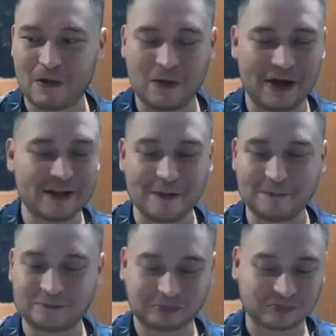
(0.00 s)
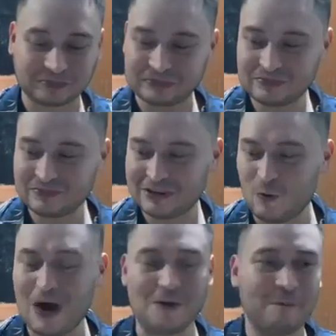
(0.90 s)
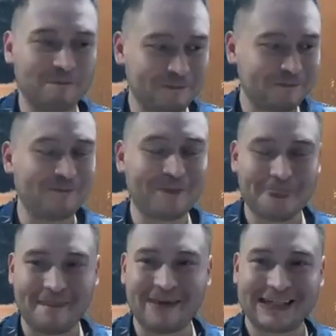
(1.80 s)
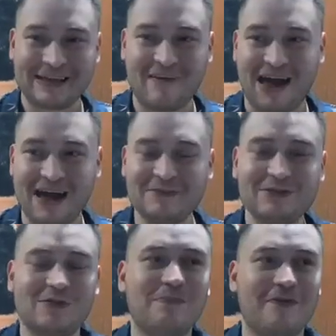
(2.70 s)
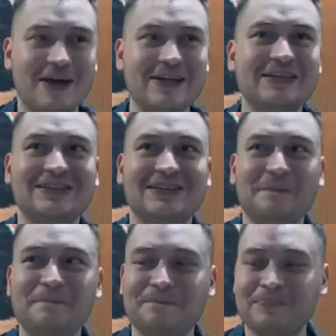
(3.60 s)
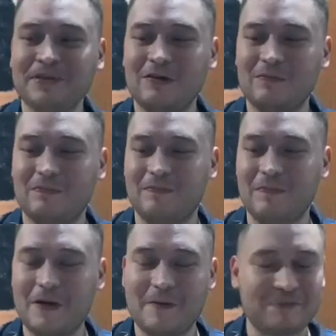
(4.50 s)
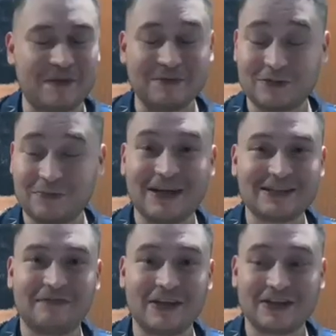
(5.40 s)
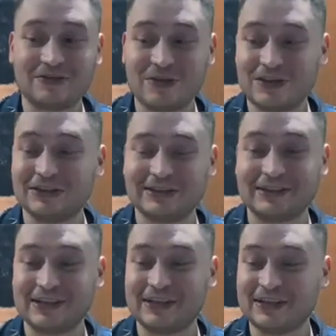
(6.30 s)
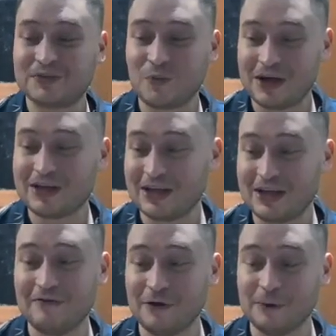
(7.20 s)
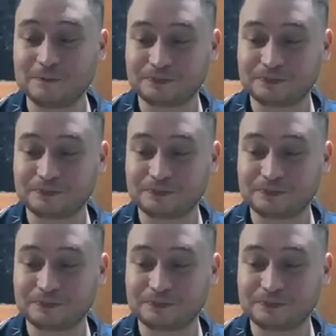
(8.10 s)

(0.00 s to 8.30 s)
And wow, I'm surprised. I'm surprised of the astringency that this wine can give you.